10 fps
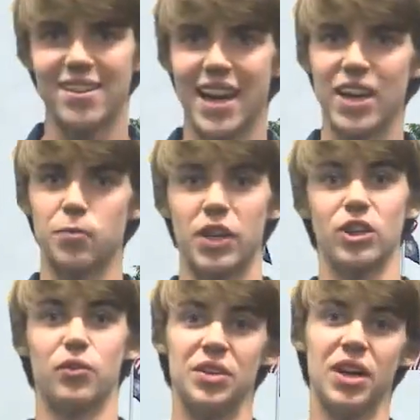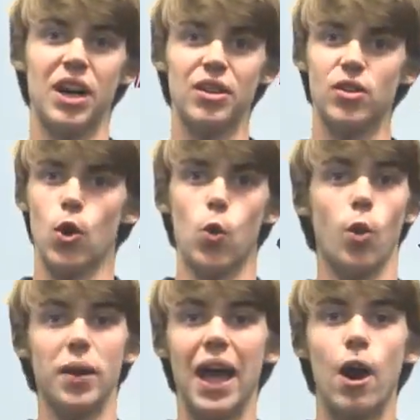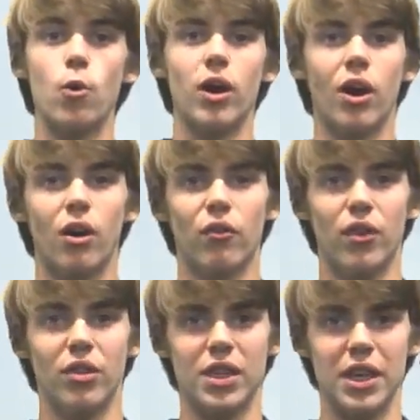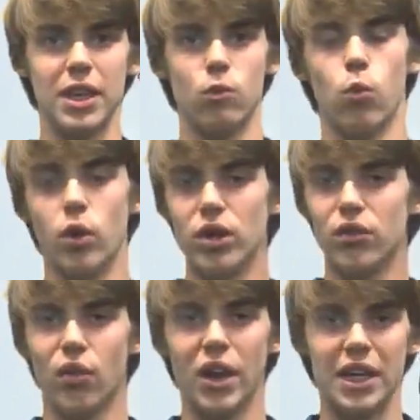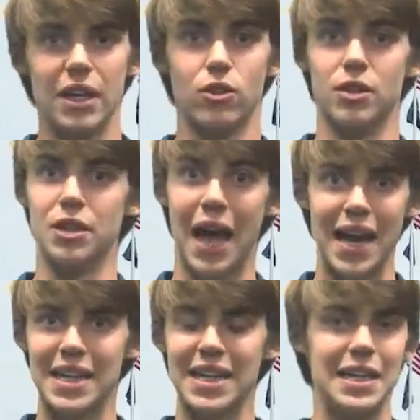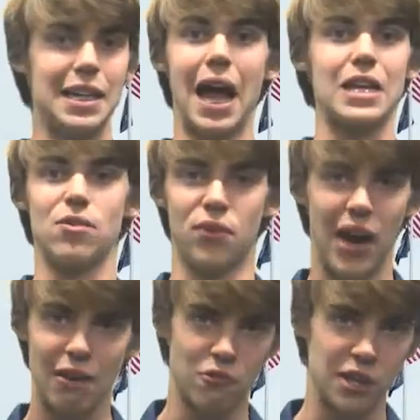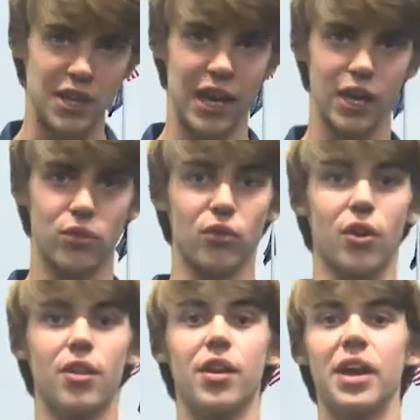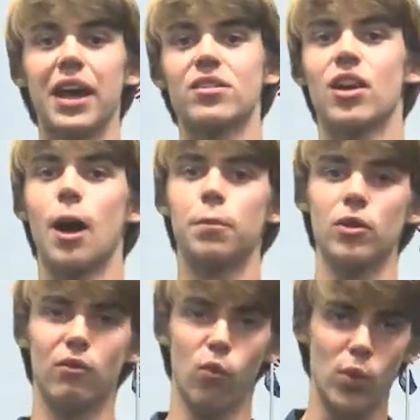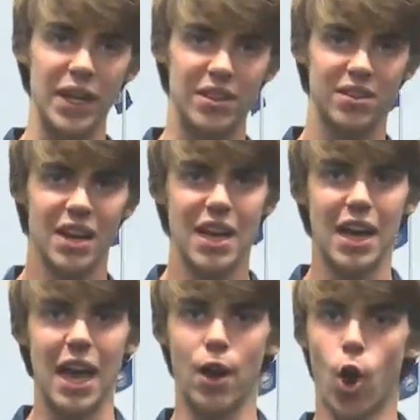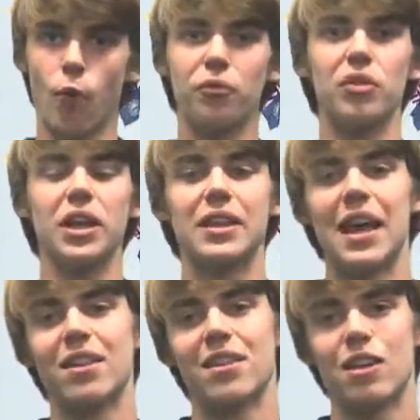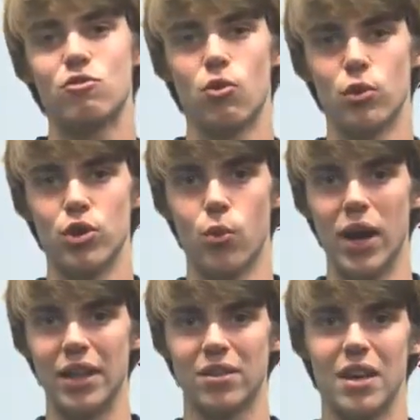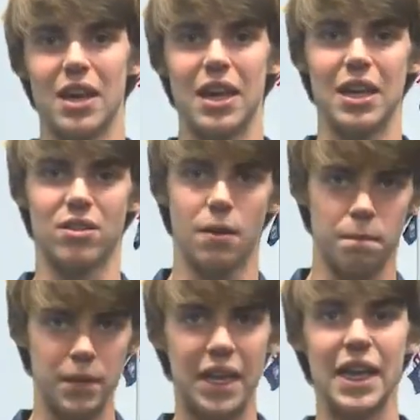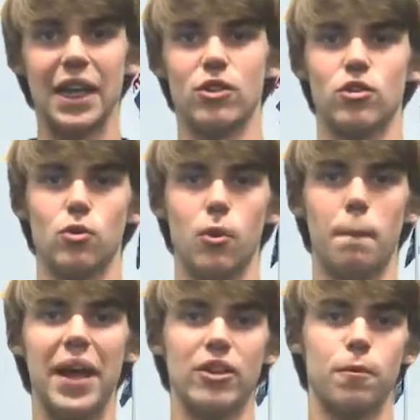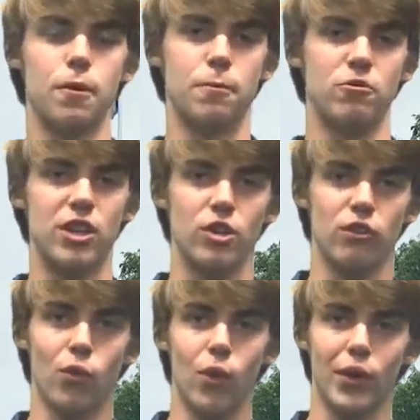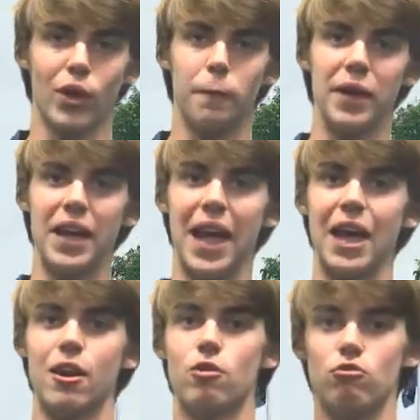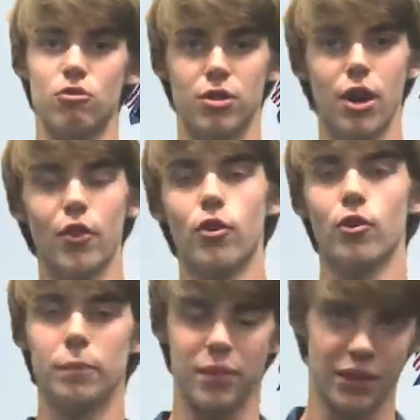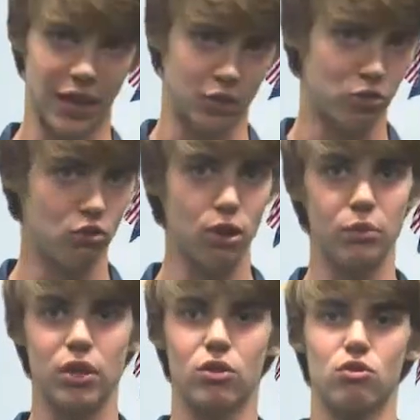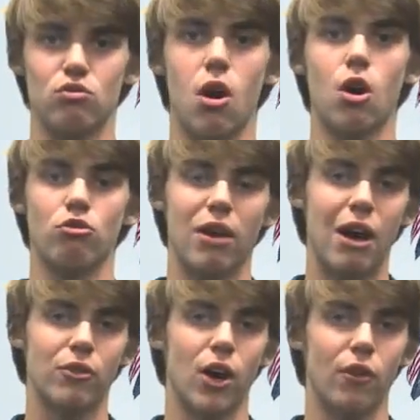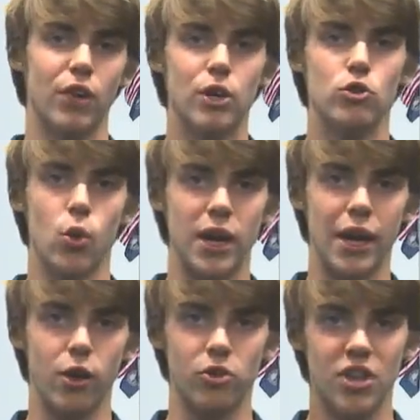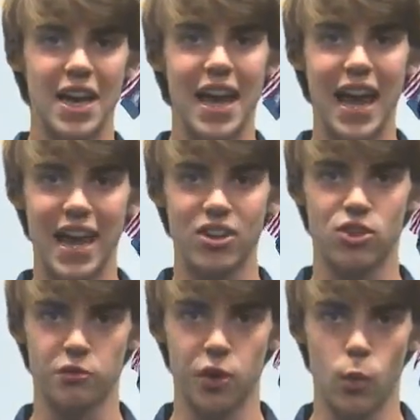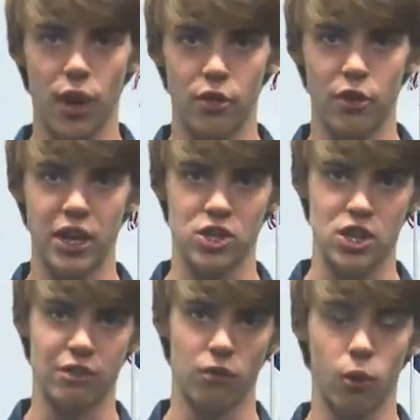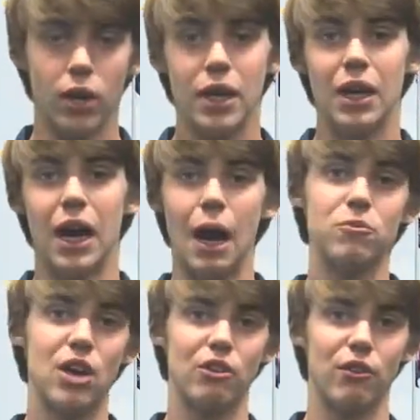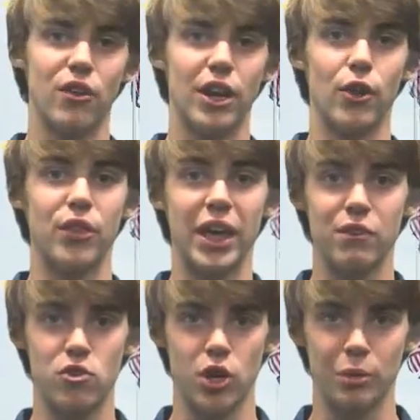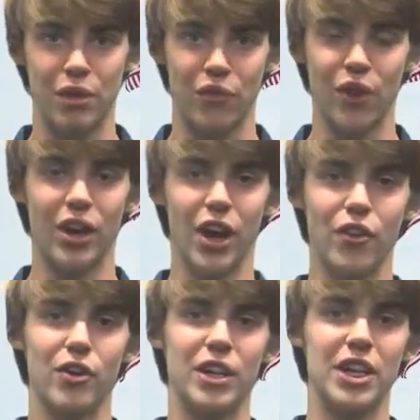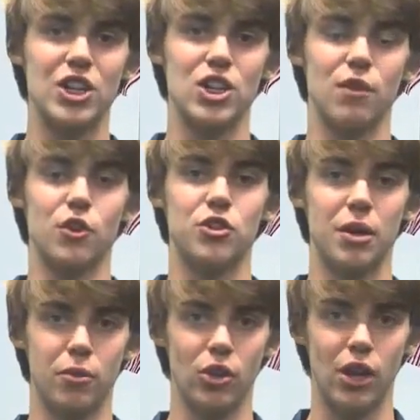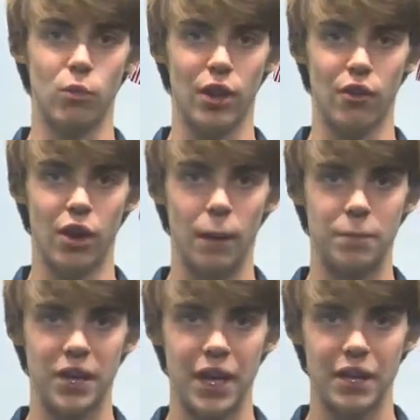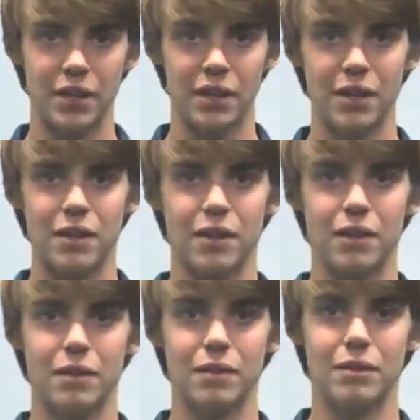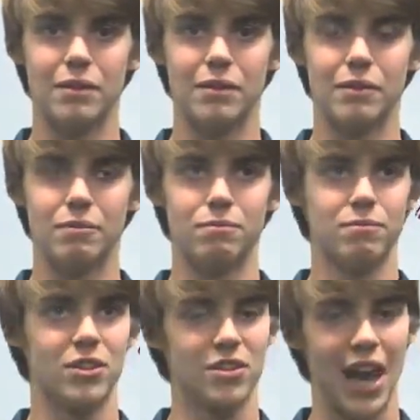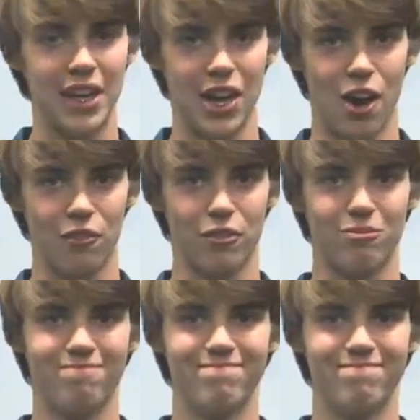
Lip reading: stays, because if it does, we'll be out of the woods for any 90, 95 degree days for the next couple of weeks. And hopefully that central U.S. is beginning to make their preparations for what could be another extremely strong round of tornadoes and severe weather in general. I'm Zachary Farnell. Thank you for joining me for another edition of your Timberlane Weather Update. Signing off.